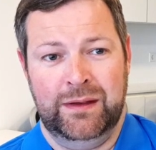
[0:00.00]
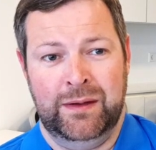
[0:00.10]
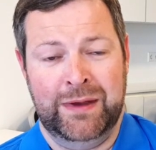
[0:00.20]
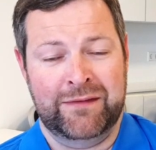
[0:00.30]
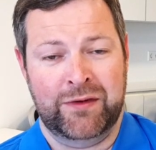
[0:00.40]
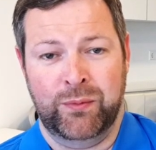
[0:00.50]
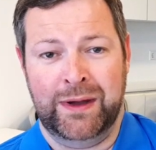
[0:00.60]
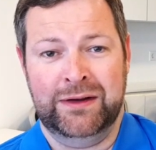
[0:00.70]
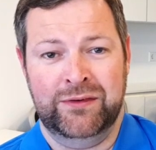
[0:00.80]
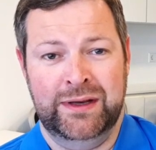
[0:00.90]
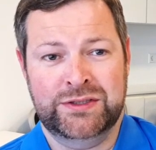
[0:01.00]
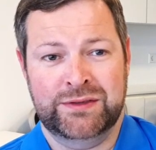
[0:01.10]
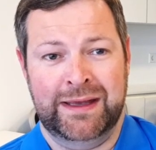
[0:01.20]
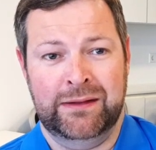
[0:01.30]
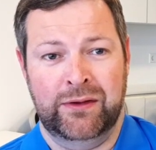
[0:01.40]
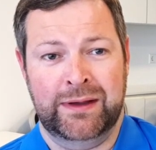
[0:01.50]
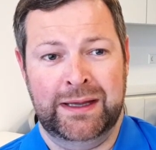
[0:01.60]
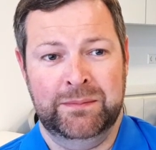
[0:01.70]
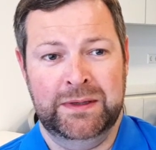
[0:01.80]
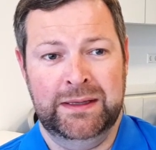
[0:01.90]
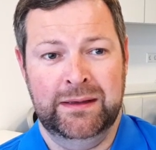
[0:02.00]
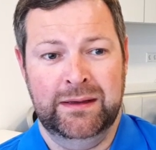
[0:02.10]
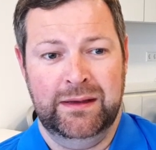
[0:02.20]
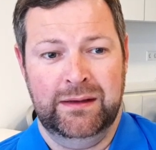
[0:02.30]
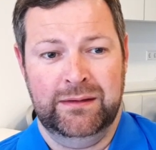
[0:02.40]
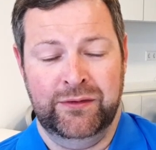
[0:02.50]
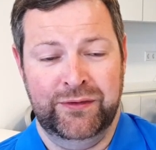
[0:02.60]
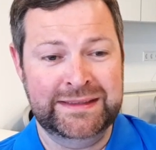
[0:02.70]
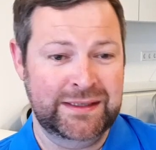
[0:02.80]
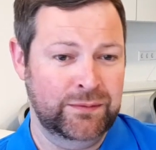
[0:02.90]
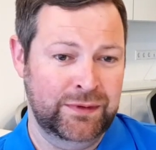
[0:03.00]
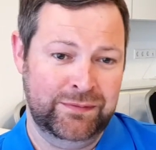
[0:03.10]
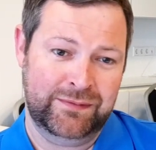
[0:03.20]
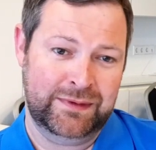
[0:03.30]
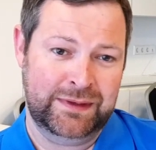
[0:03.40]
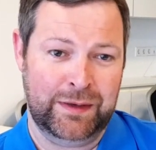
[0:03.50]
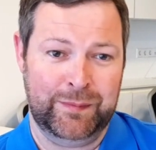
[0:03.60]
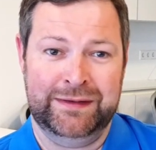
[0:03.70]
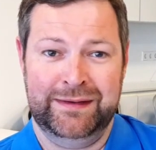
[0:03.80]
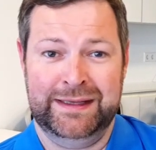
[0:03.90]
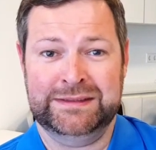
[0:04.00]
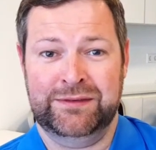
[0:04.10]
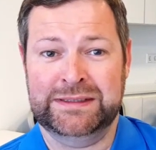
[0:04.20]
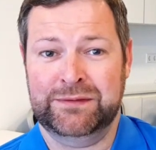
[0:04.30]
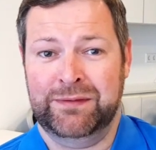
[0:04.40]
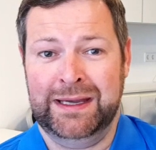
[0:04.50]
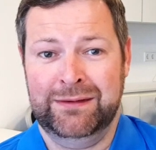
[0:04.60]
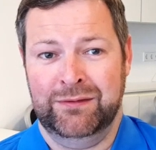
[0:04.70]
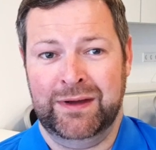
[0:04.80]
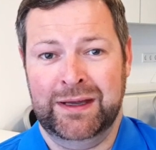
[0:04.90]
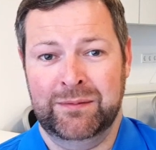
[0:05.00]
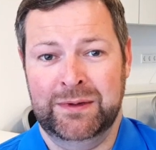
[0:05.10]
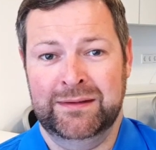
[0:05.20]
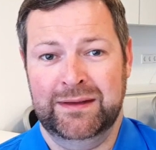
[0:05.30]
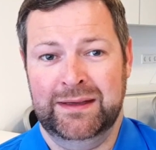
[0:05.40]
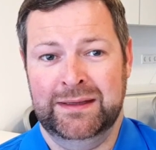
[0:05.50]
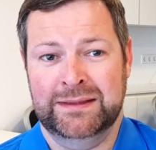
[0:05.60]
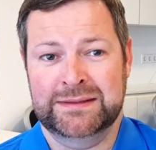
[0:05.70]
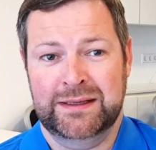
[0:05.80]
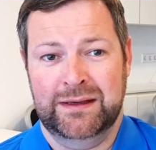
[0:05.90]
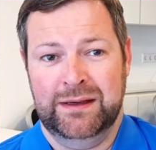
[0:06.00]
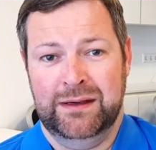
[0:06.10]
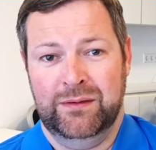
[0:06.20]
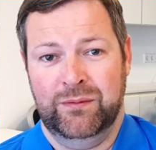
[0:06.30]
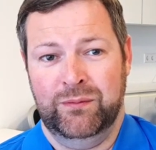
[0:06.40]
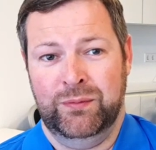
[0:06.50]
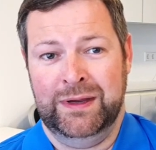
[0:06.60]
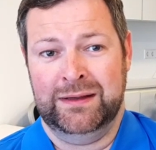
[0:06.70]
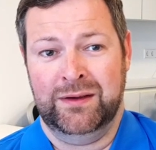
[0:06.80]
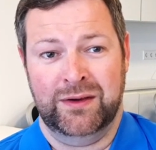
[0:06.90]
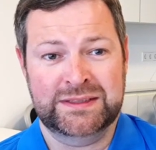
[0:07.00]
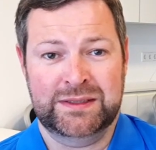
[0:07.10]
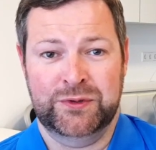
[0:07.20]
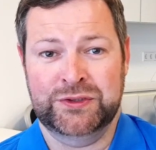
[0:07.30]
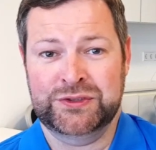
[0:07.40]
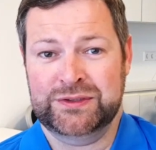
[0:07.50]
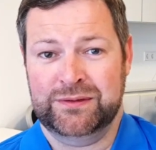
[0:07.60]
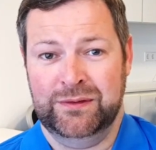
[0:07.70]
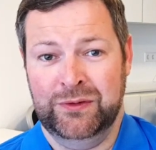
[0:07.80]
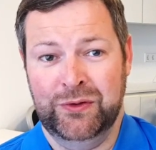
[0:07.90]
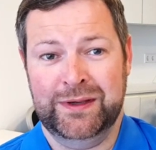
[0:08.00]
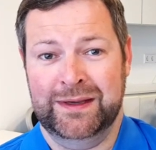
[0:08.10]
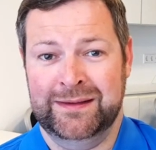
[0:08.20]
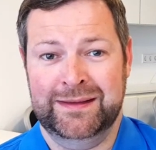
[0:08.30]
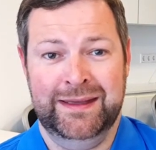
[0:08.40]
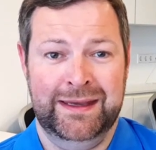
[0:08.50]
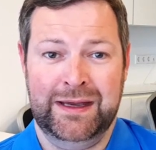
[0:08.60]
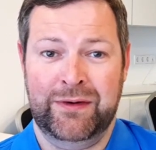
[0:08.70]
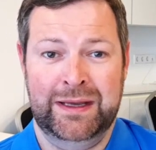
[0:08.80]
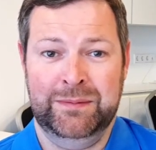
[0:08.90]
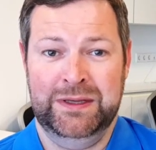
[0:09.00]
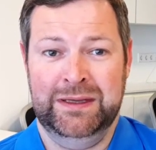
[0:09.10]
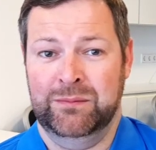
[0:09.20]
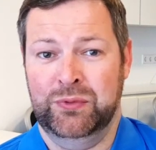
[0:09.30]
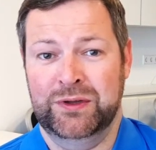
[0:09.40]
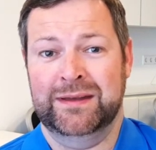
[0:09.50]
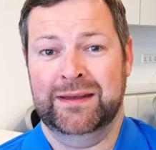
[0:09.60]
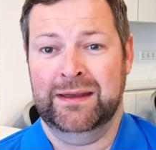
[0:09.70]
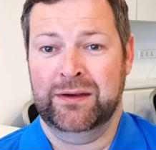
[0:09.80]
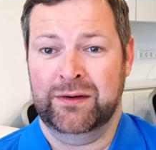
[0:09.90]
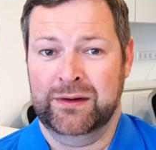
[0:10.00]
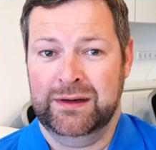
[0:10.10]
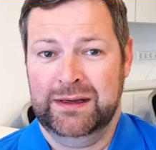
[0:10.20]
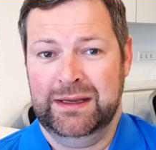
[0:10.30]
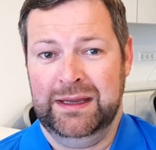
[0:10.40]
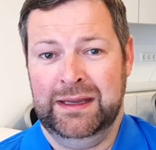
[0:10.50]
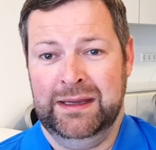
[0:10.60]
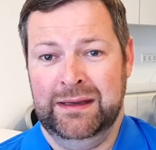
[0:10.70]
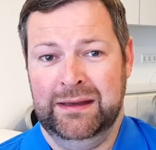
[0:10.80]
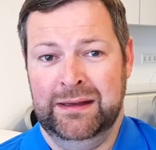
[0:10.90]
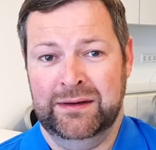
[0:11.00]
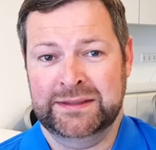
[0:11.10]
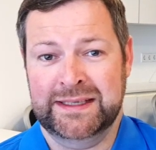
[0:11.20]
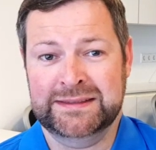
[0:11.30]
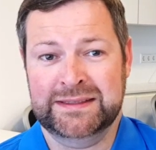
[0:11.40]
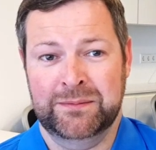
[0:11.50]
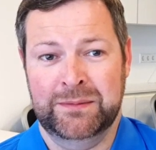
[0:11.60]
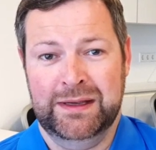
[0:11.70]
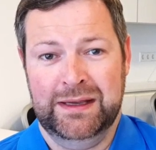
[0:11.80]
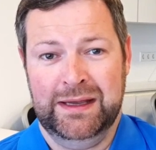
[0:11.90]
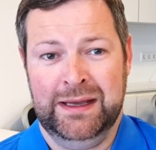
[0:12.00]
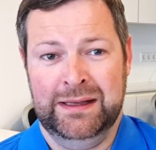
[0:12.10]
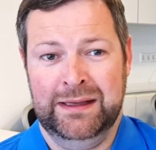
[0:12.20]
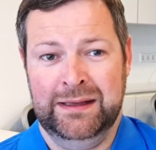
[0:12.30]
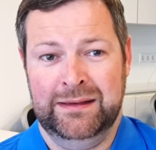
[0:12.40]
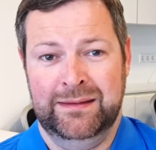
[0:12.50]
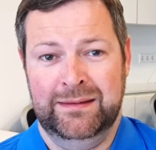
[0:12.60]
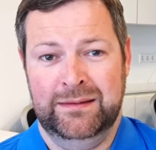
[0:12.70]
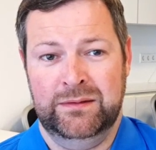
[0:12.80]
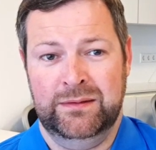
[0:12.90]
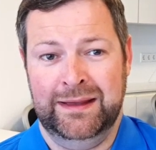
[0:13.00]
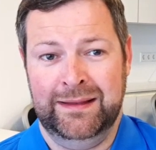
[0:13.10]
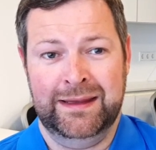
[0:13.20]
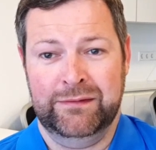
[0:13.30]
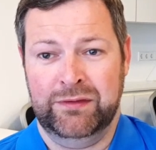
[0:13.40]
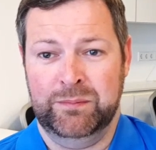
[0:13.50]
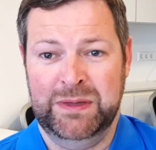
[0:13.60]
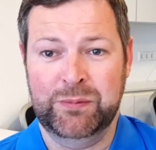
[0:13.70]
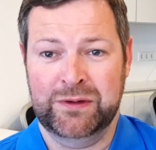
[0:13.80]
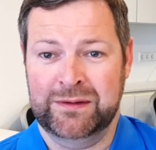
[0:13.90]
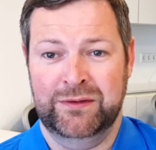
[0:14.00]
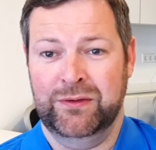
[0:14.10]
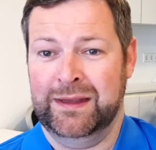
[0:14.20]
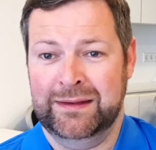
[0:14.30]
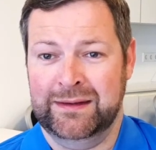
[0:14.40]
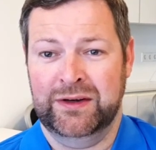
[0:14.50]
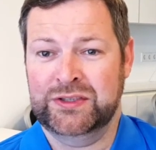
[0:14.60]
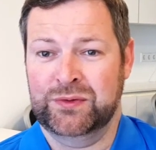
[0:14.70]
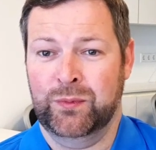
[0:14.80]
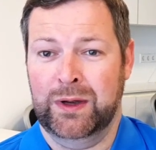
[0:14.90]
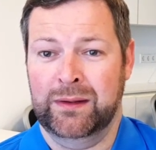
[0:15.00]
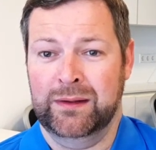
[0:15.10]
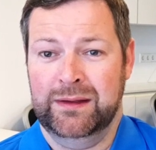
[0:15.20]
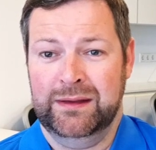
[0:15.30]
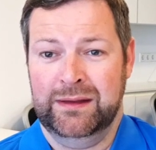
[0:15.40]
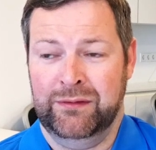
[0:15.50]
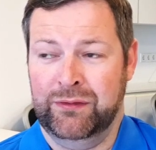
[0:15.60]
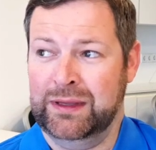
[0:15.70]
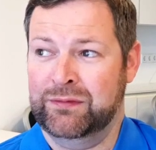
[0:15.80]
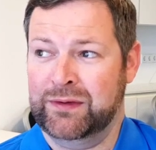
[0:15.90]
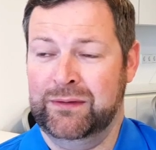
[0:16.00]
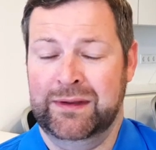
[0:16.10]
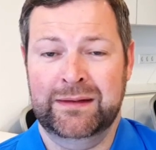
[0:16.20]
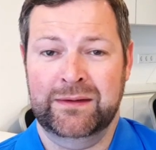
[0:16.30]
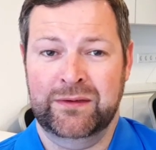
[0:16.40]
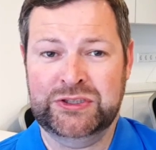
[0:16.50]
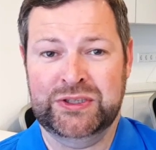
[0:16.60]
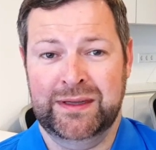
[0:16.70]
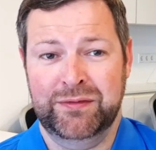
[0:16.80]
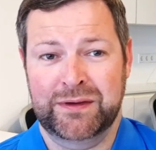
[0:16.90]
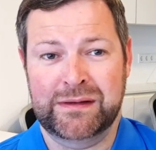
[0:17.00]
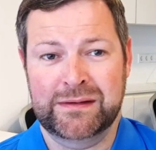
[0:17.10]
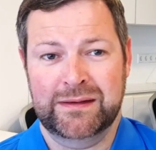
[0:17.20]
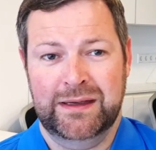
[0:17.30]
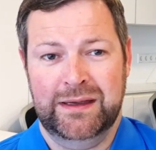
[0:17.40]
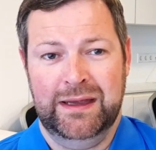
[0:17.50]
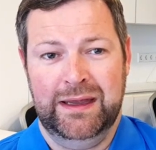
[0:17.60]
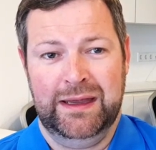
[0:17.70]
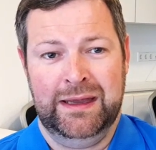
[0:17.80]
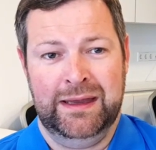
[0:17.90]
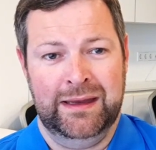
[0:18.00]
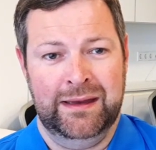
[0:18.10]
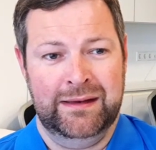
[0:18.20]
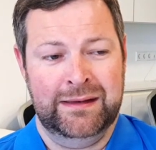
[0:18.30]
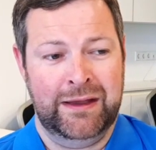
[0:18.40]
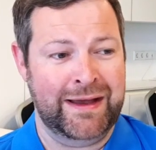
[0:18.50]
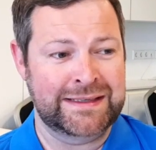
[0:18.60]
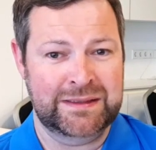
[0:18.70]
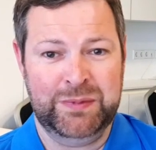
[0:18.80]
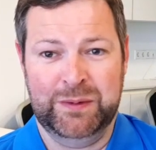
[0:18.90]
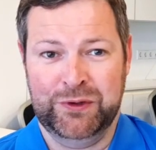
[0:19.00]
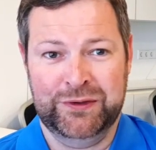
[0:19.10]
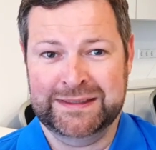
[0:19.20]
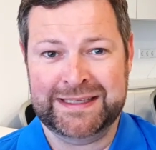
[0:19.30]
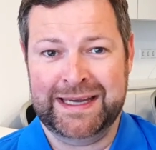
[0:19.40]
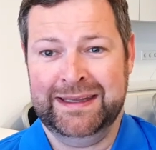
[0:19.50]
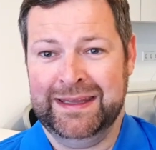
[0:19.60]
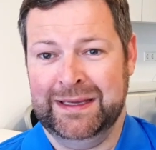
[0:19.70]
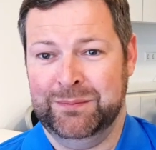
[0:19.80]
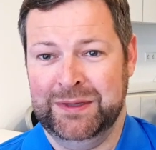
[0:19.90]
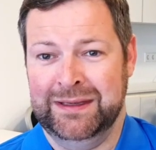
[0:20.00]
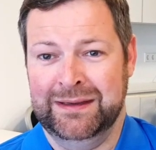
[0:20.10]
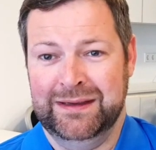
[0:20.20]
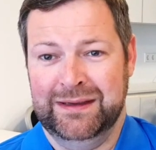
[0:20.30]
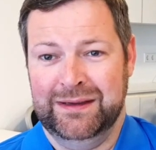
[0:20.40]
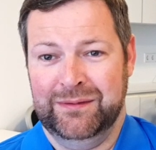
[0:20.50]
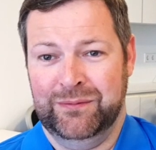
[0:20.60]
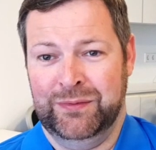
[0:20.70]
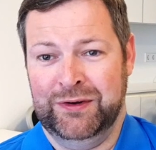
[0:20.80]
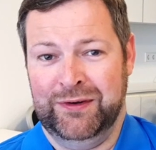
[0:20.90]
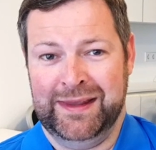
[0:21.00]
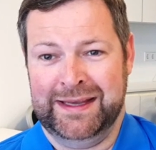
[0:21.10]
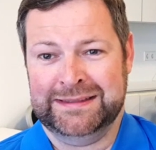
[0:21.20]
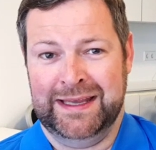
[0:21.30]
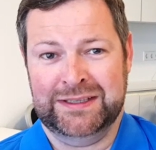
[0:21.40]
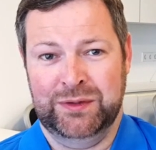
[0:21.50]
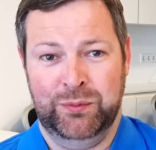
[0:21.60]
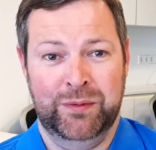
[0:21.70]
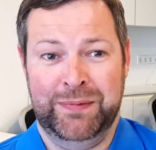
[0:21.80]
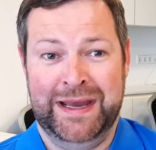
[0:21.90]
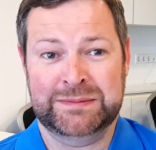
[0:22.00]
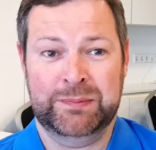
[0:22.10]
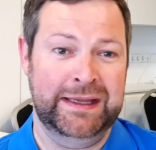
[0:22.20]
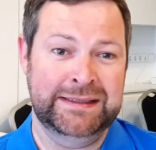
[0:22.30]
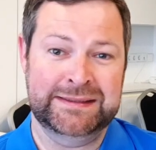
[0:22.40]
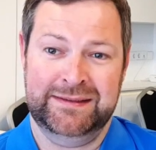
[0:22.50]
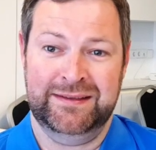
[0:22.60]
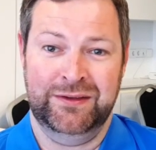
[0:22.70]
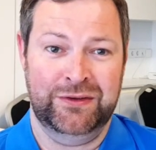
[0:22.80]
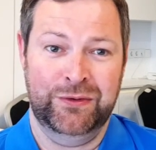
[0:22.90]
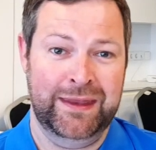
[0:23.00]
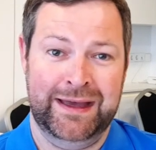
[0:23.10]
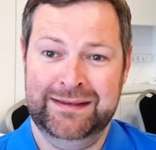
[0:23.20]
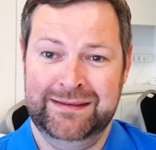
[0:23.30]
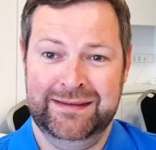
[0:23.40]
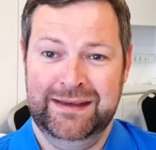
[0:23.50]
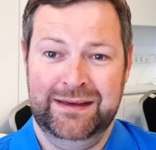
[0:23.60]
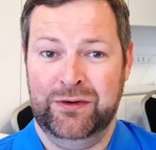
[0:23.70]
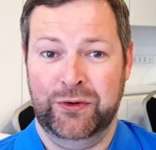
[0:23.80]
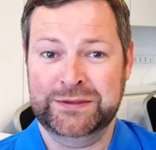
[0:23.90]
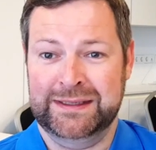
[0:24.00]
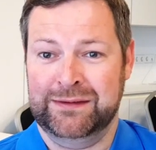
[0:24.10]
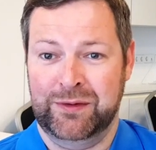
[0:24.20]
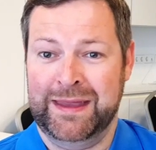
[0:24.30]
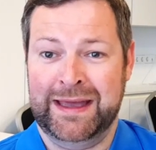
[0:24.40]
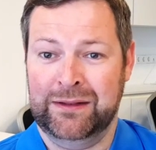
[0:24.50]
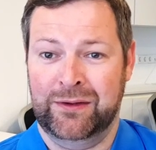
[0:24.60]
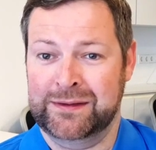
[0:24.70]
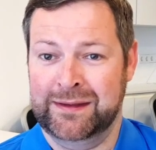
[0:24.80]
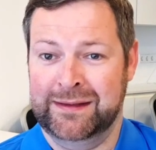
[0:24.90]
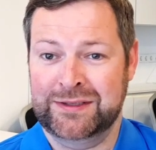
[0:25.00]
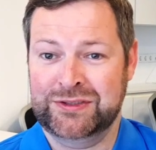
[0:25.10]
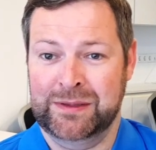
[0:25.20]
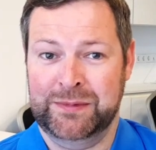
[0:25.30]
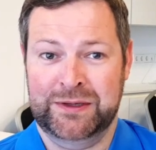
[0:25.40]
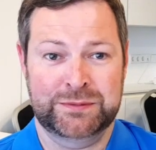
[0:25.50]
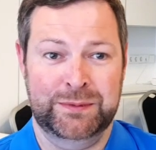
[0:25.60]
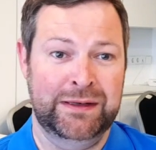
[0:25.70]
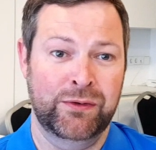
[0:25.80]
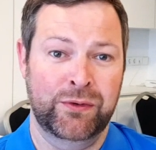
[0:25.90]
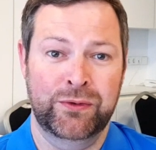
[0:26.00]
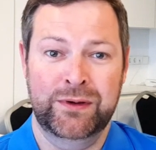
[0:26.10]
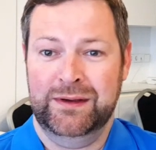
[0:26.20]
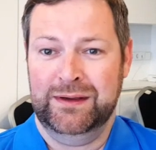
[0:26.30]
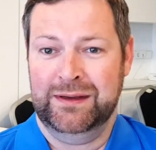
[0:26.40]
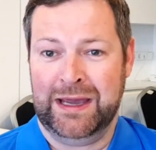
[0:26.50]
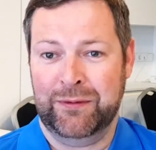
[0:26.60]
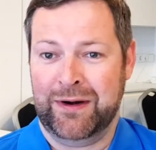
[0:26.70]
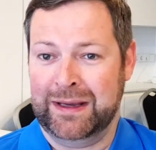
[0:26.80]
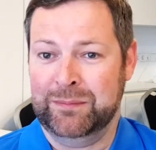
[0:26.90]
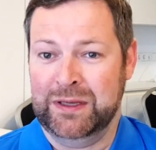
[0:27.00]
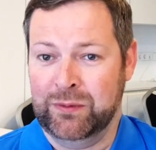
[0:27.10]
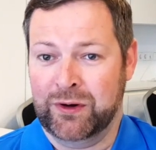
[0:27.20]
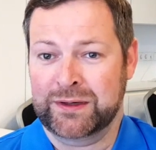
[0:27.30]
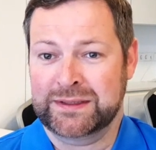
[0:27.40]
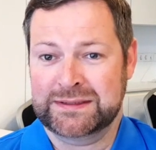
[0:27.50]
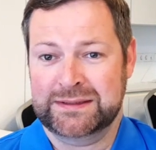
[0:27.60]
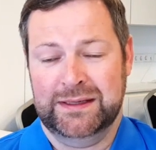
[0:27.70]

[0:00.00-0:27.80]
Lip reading: we have a wide range of analog IP. The reason we've come into this Risk 5 environment is we had customers looking to take our IP and put it in their system, and they didn't have the people to do the integration well. They really found the integration difficult. Now, as the people who design the IP, we realised that actually we're best placed to do that crossing from the analog to the digital because we know how our IP works.